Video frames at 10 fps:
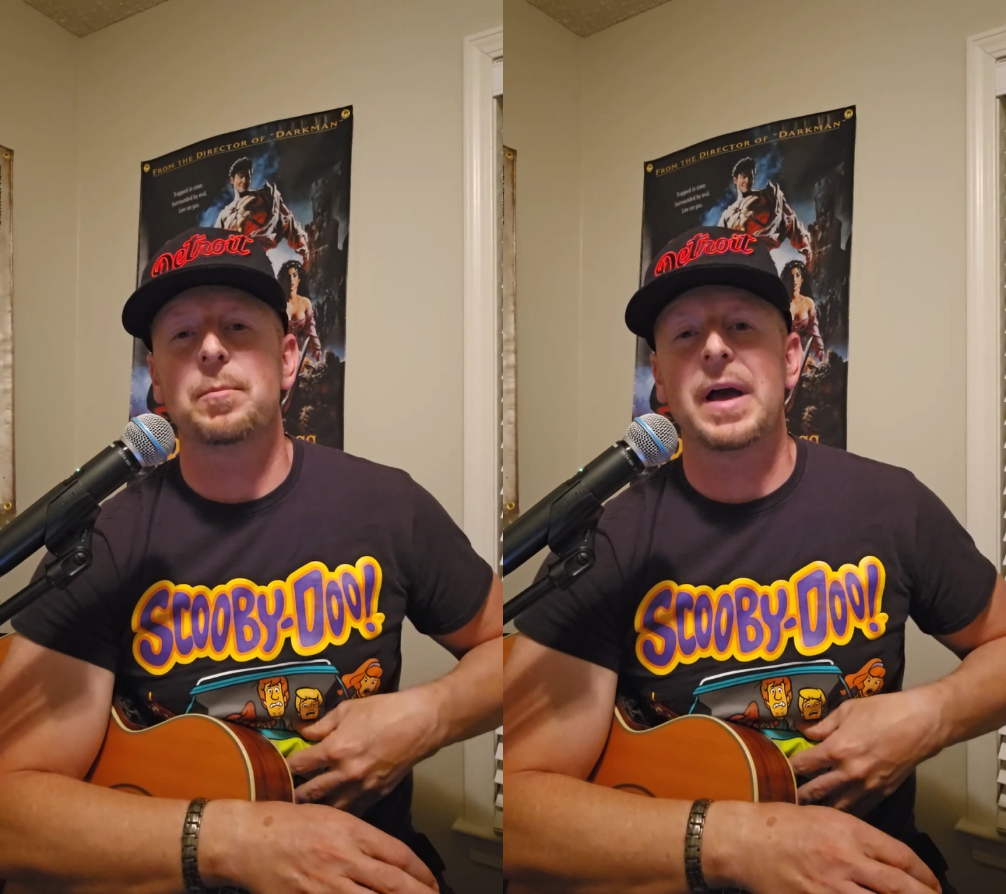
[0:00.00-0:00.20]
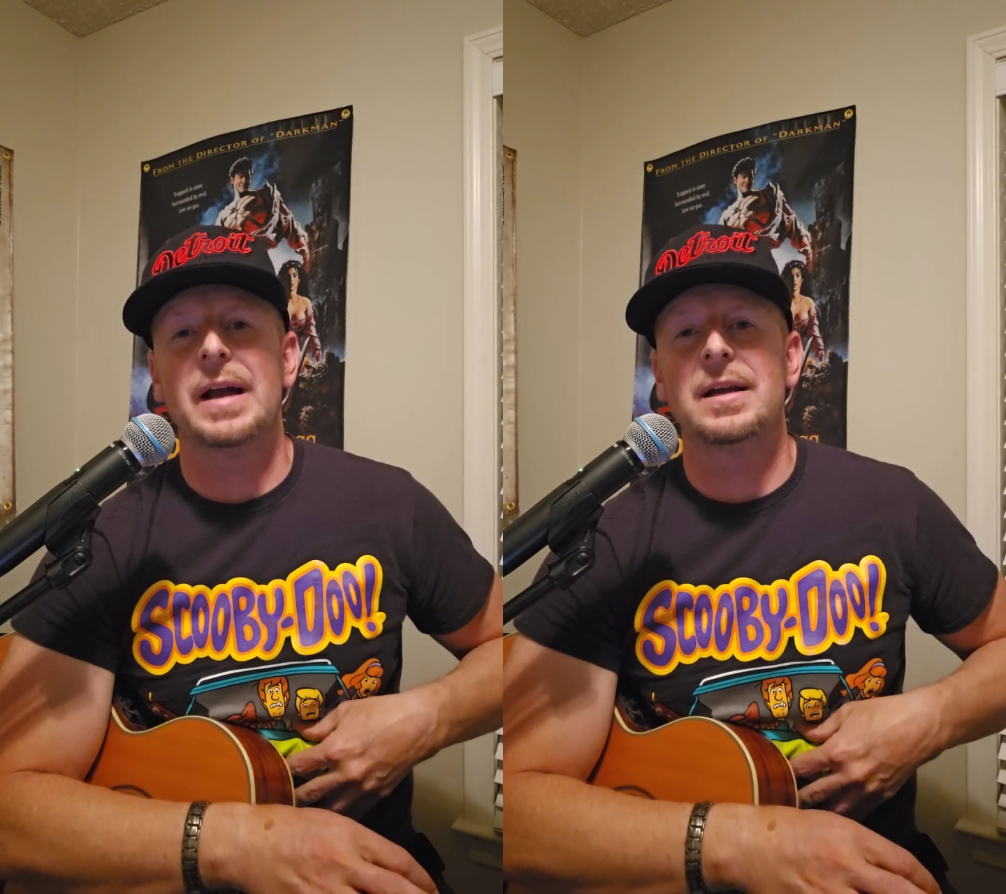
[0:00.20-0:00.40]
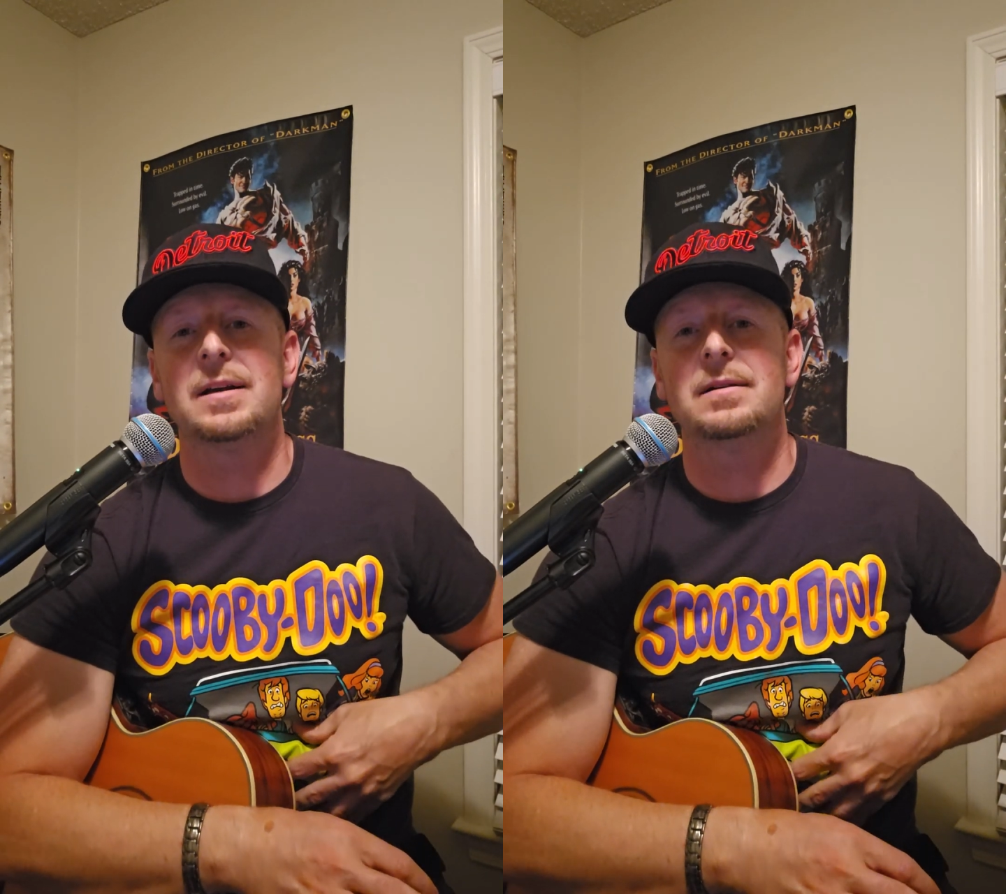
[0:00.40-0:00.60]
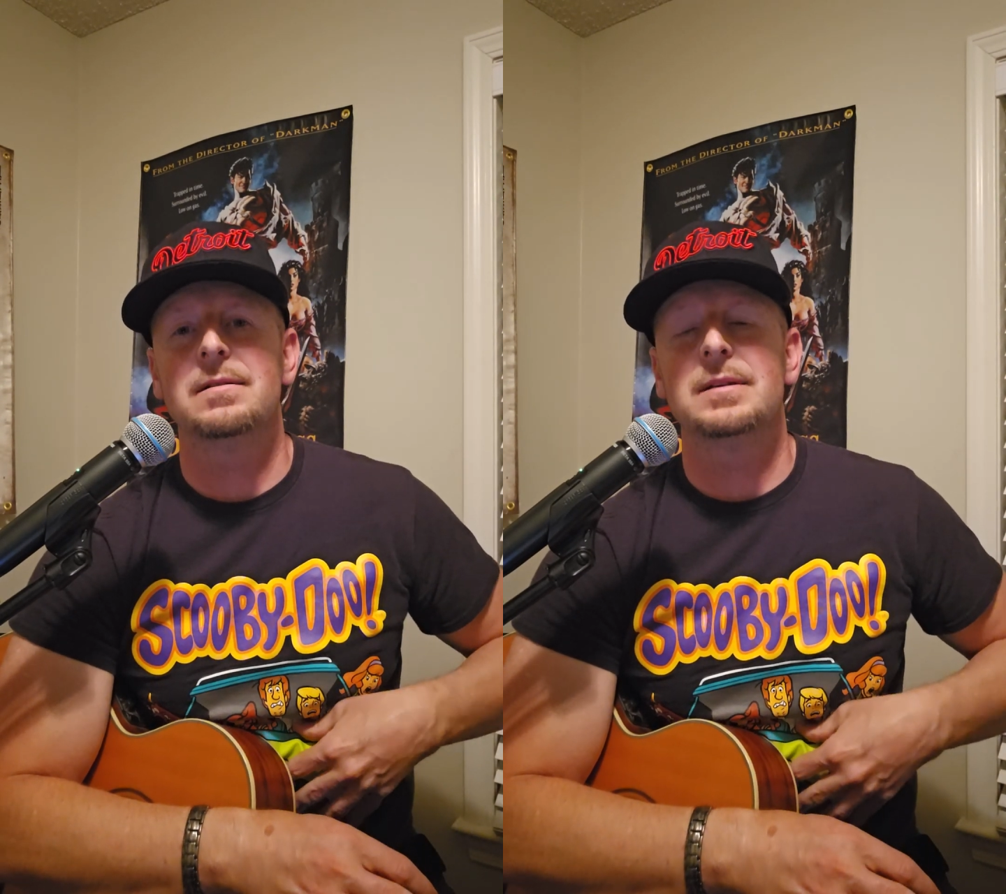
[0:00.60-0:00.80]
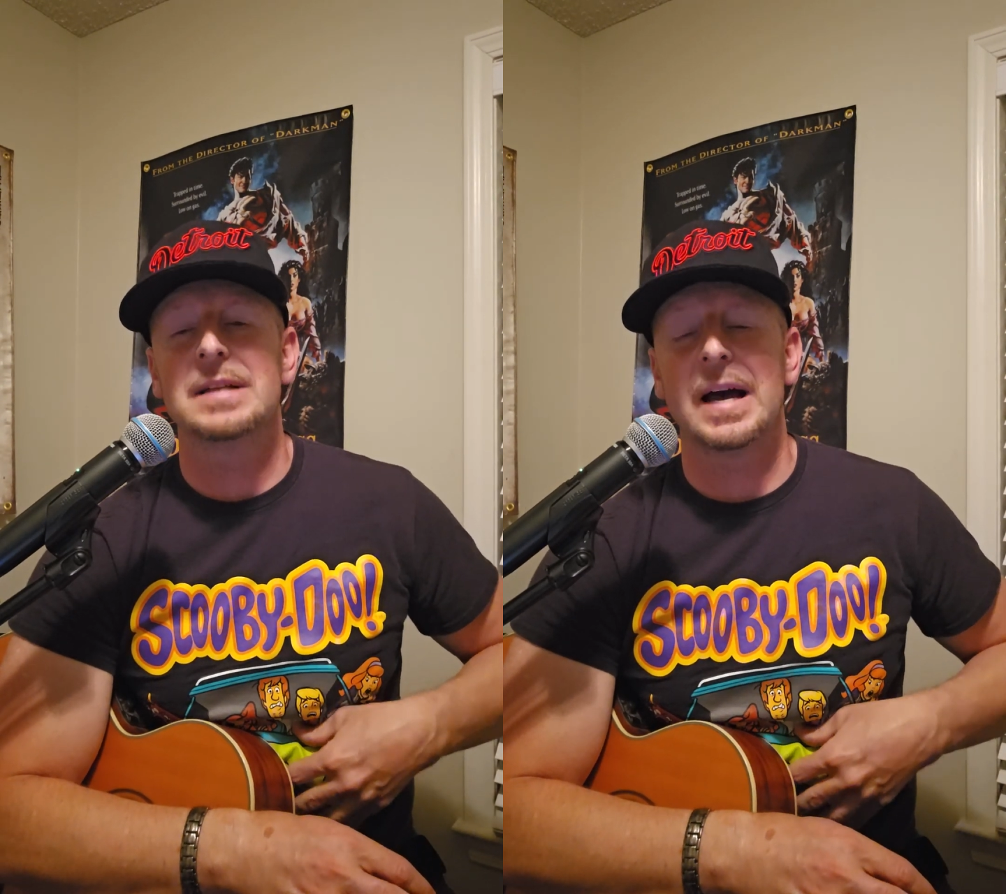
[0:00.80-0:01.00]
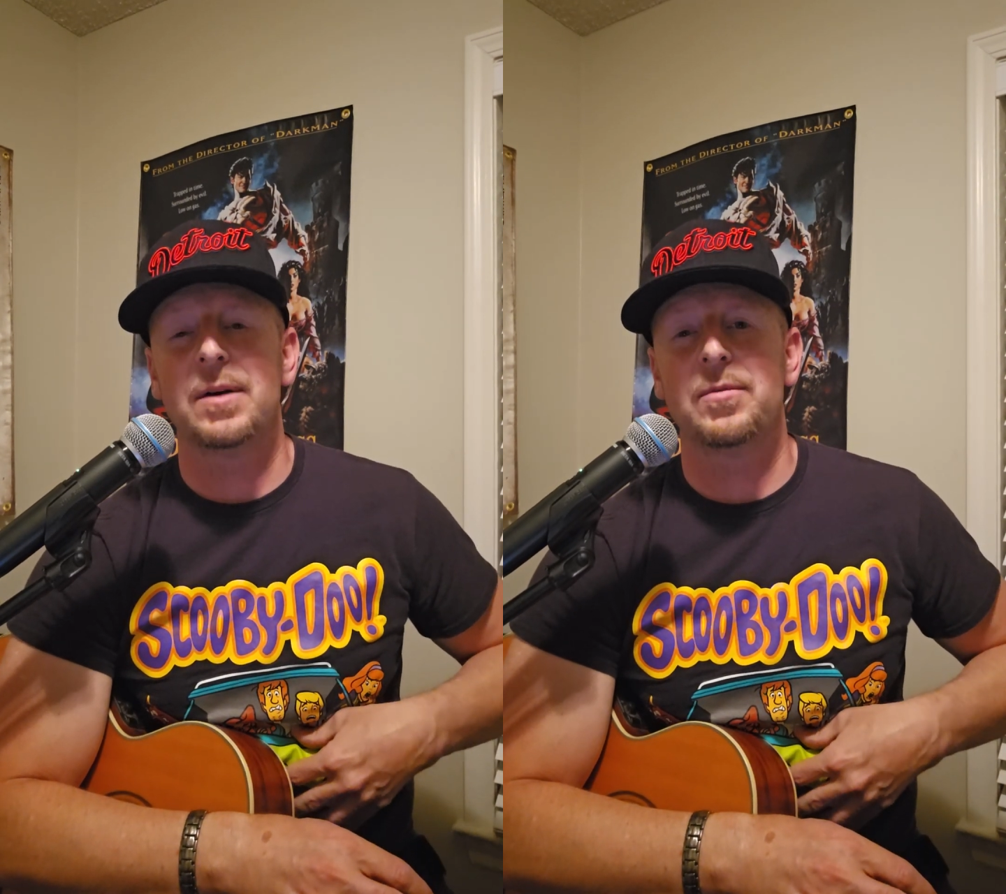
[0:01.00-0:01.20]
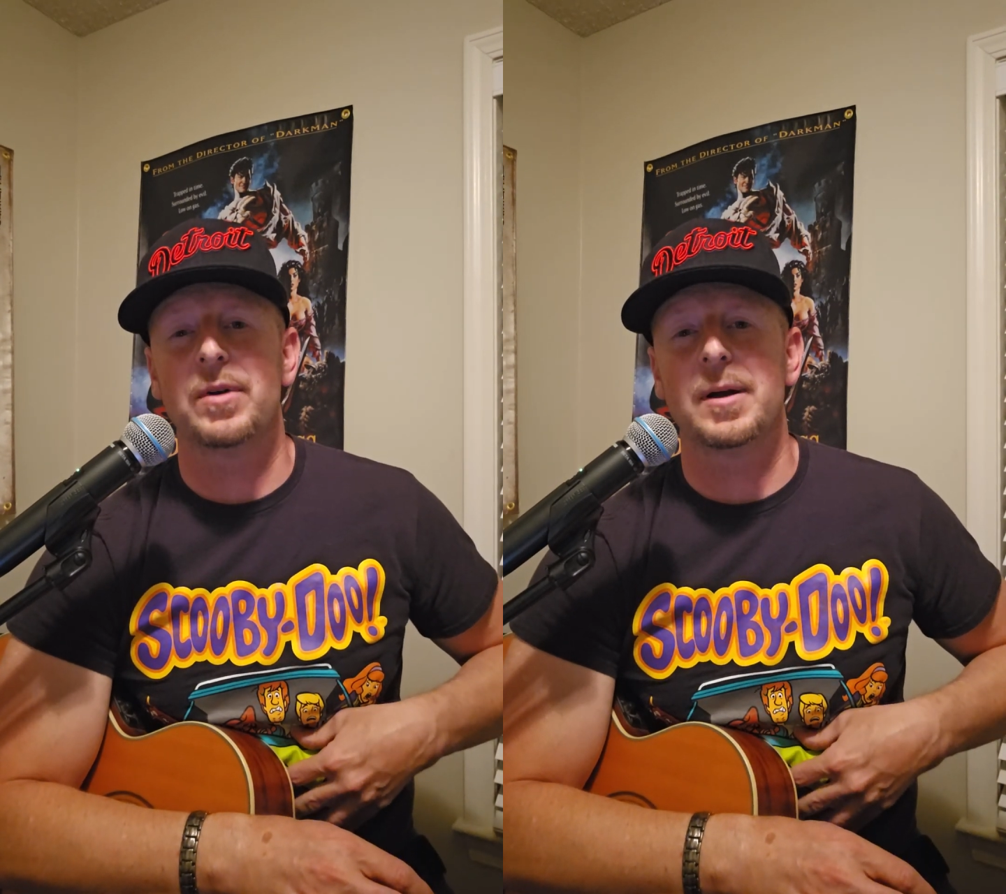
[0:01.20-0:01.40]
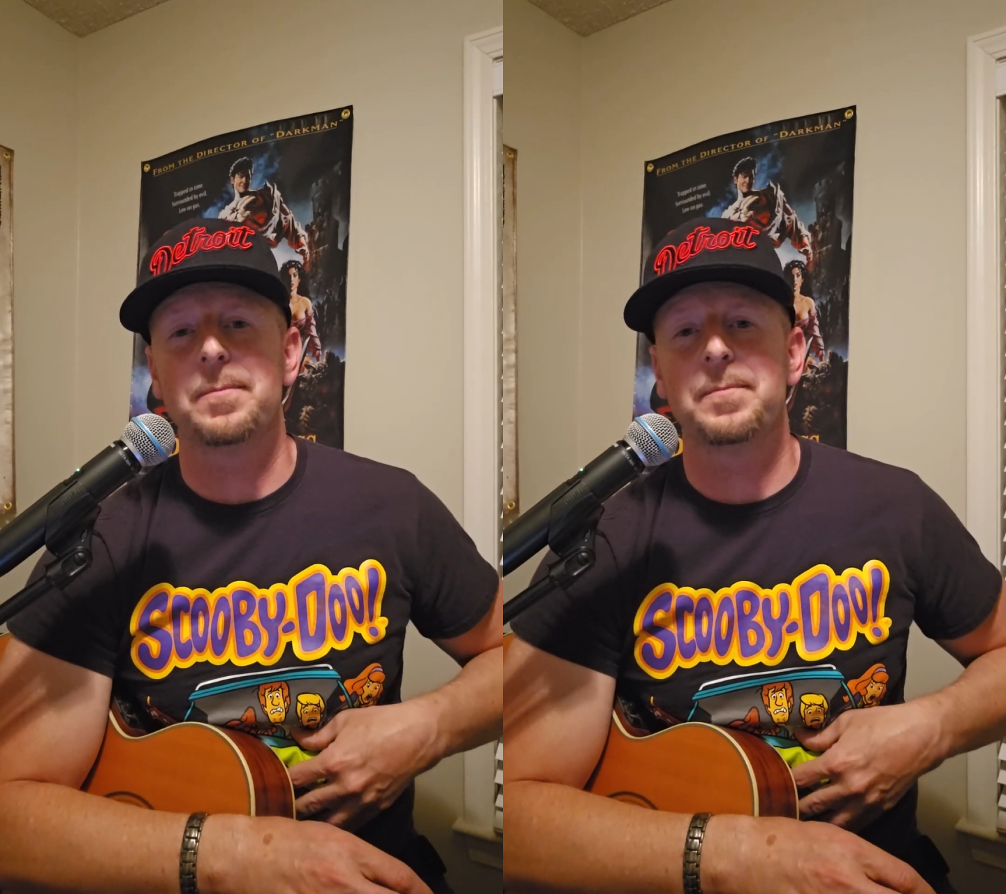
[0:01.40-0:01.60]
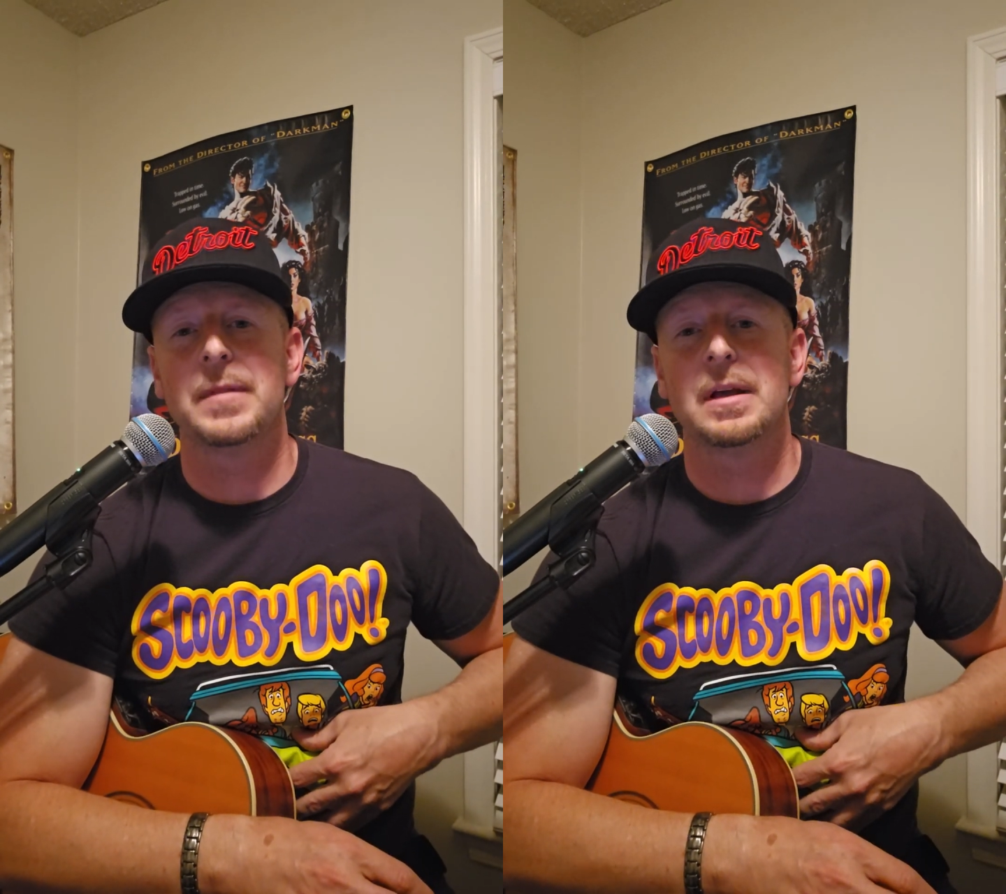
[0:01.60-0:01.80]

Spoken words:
backing diaphragm.